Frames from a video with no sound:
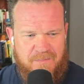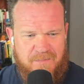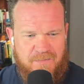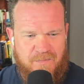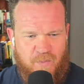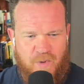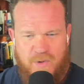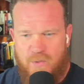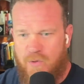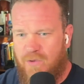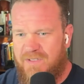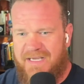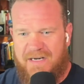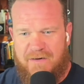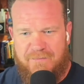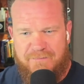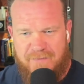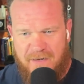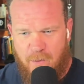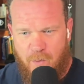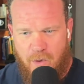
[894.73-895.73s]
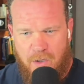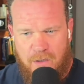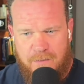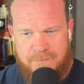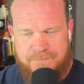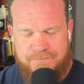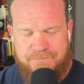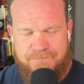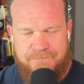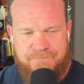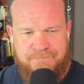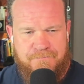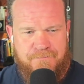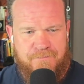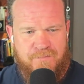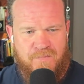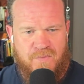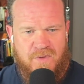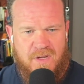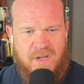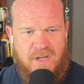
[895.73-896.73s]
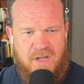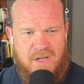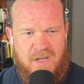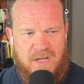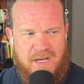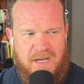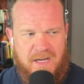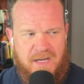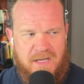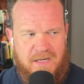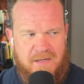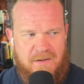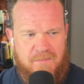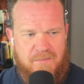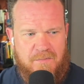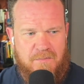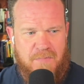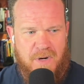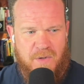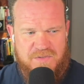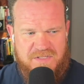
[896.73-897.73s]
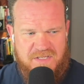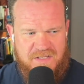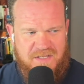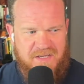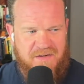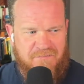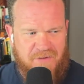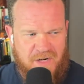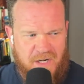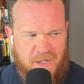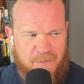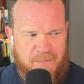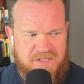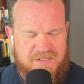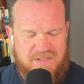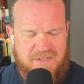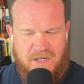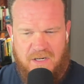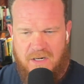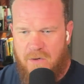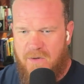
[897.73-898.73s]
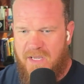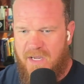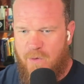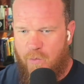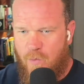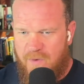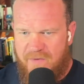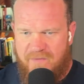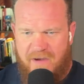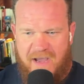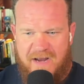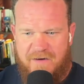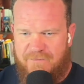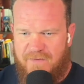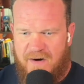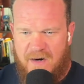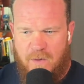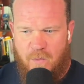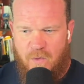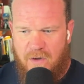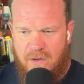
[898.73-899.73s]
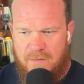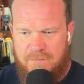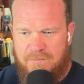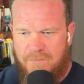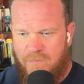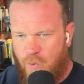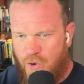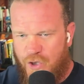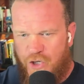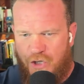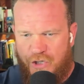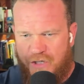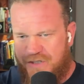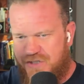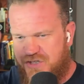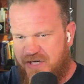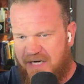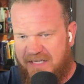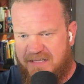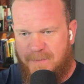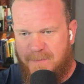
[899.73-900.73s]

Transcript: we rolled out a firewall. And most of the environments thought, okay, well, we got a firewall. We're good. Check the